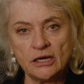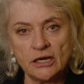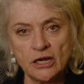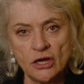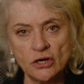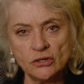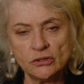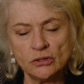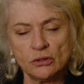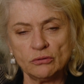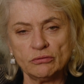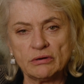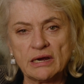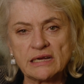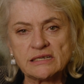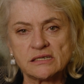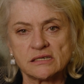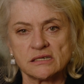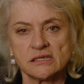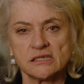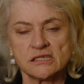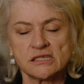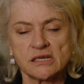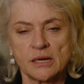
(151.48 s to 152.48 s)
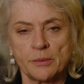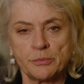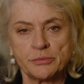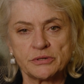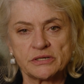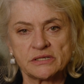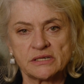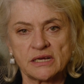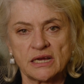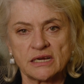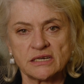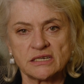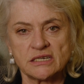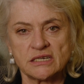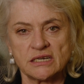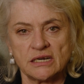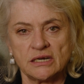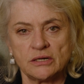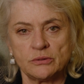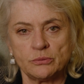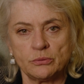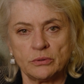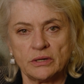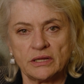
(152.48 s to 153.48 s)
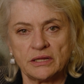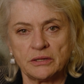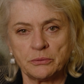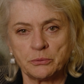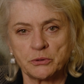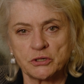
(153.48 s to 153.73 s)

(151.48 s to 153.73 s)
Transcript: local residents are presented with